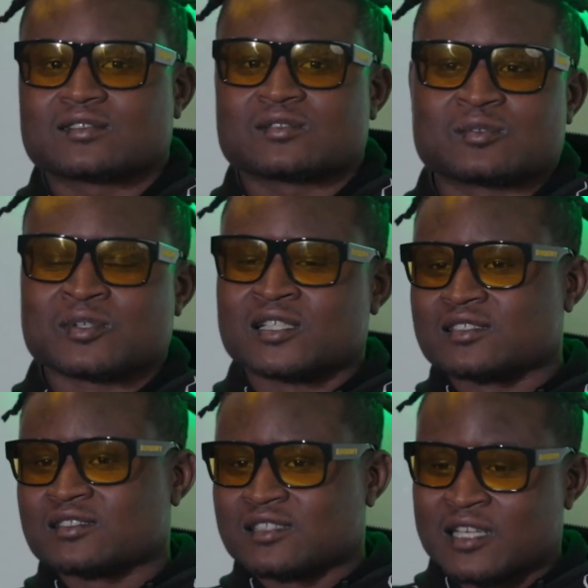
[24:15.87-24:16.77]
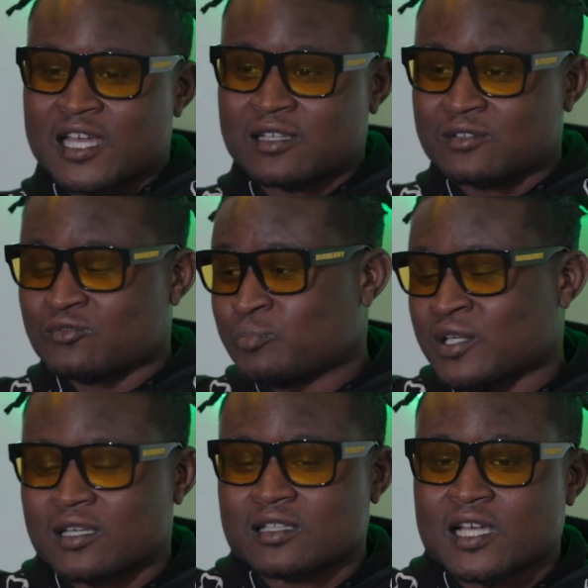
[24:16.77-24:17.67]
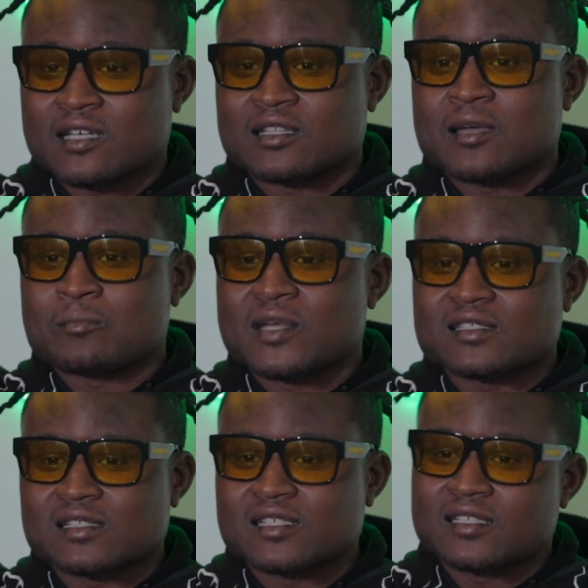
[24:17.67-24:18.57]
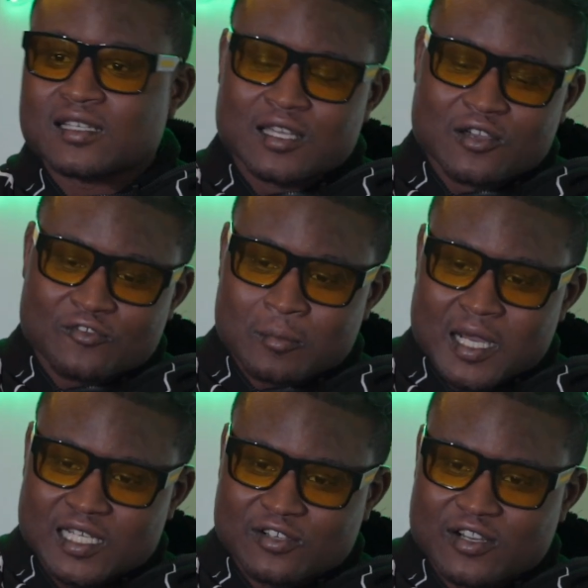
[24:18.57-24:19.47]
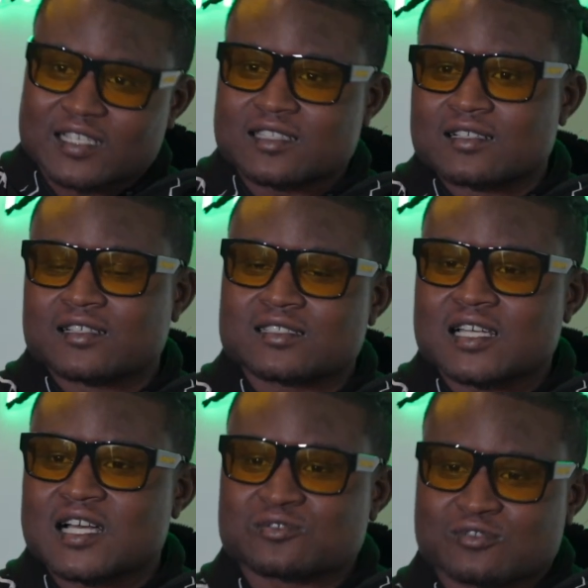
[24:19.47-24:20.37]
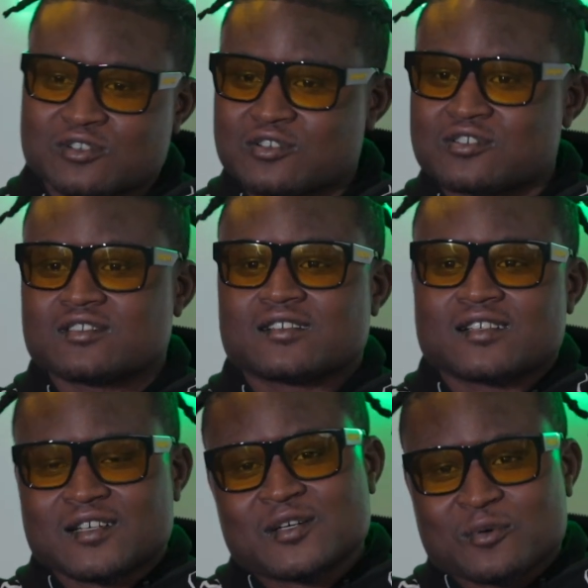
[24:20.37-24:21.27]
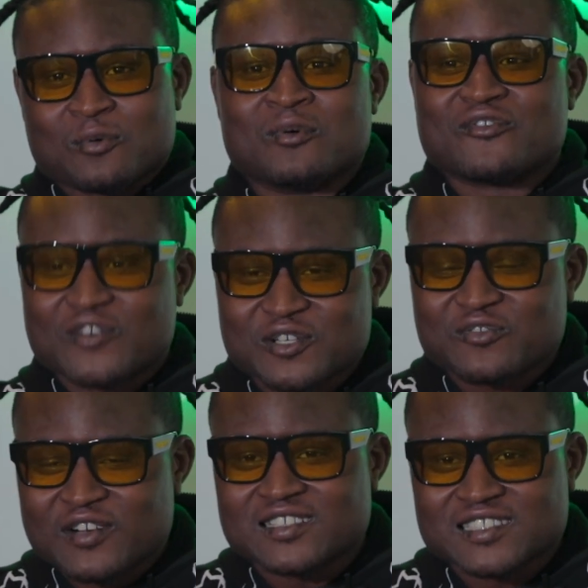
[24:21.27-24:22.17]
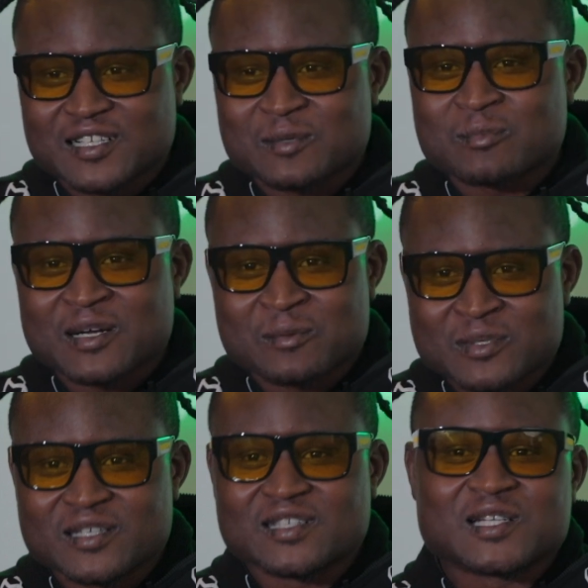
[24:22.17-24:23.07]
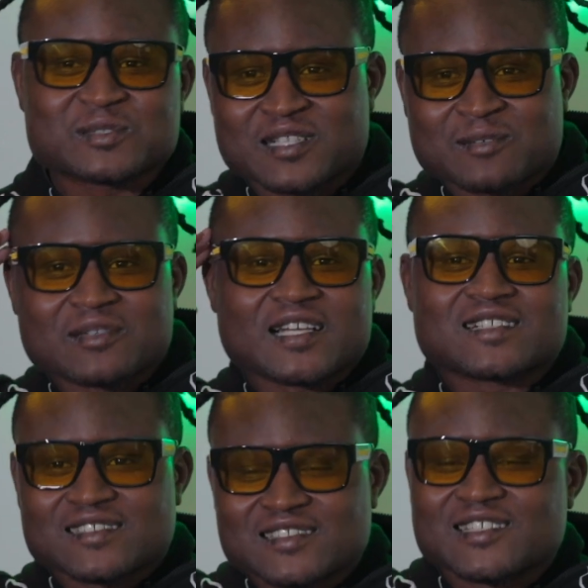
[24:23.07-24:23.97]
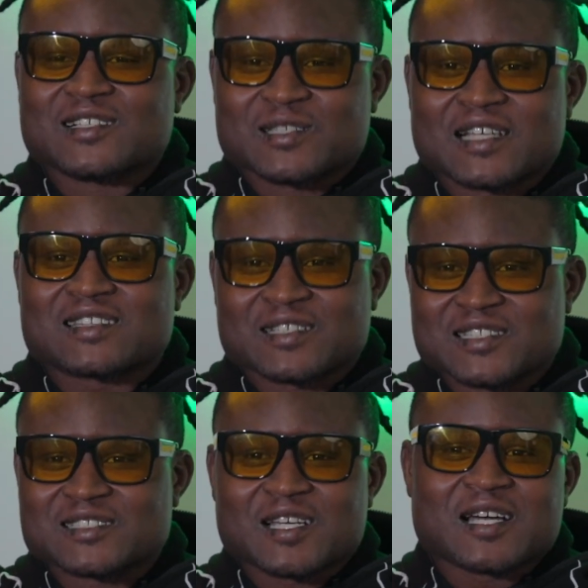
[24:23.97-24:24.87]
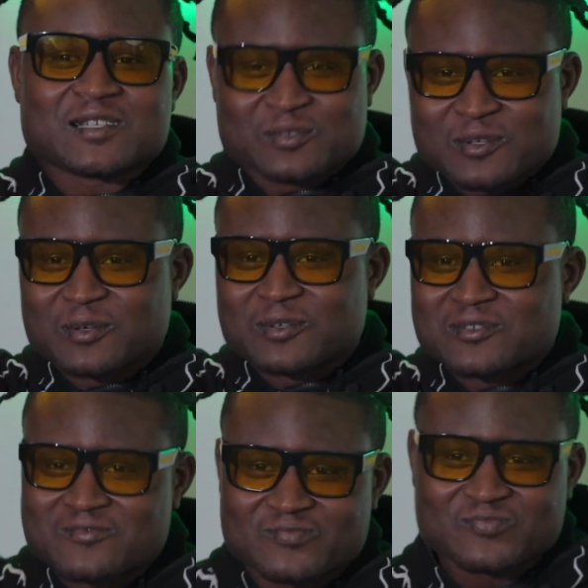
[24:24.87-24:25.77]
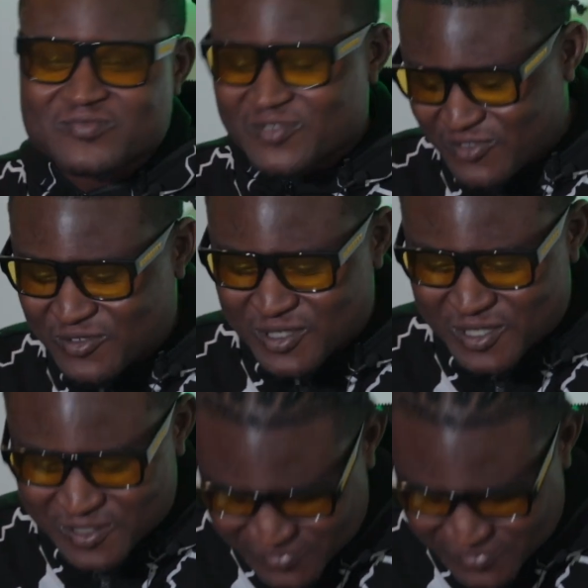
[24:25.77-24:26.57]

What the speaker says: when, and that basically for Mardi Gras, let the good times roll. When we first found out about me, that's when I'm like, let the good times roll, for real.